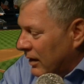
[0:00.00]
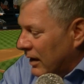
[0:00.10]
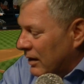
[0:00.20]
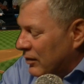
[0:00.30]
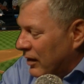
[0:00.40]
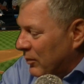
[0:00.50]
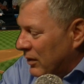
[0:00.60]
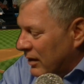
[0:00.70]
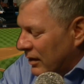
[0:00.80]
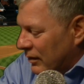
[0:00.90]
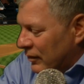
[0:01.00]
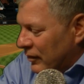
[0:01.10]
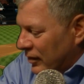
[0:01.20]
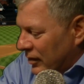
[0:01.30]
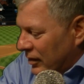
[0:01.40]
again, it's not
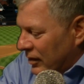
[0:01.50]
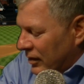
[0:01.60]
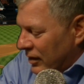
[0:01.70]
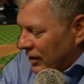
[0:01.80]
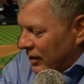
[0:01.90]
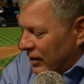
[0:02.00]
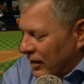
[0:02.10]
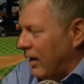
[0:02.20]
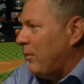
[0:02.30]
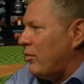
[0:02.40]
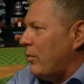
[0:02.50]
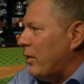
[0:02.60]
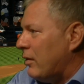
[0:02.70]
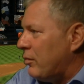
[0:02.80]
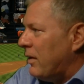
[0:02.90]
because I'm
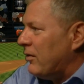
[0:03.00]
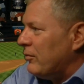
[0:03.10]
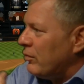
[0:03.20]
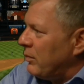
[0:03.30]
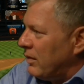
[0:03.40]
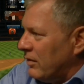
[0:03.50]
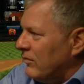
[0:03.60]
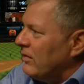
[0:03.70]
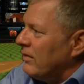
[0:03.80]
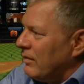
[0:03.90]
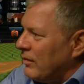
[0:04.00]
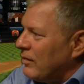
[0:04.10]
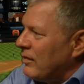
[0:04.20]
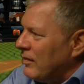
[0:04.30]
somebody special, it's because she is.